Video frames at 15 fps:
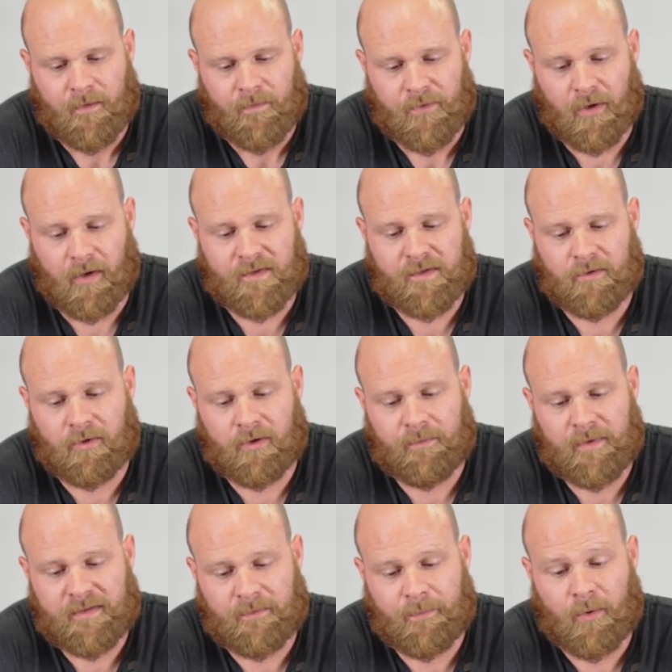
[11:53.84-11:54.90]
You're also going to
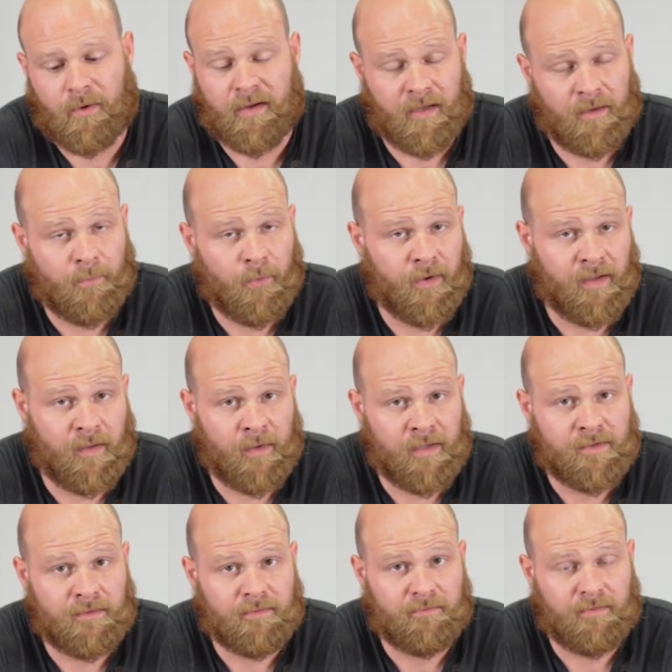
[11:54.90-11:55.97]
be supporting Import
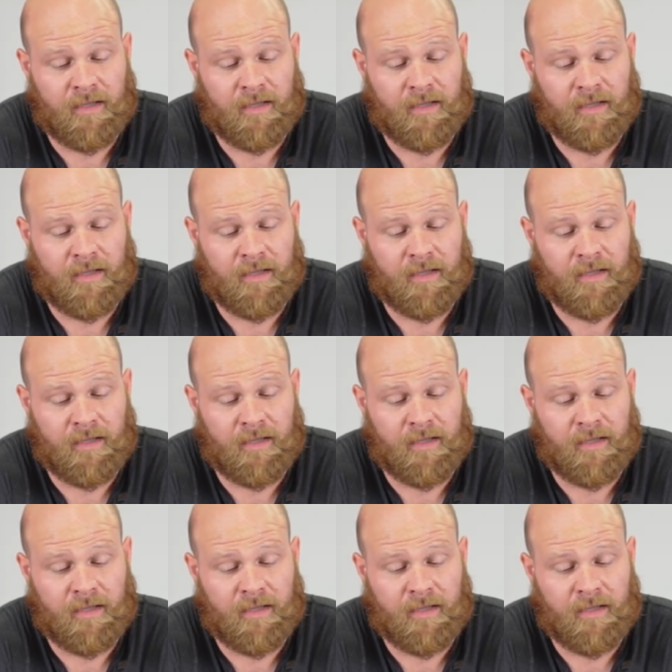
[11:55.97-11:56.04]
Image,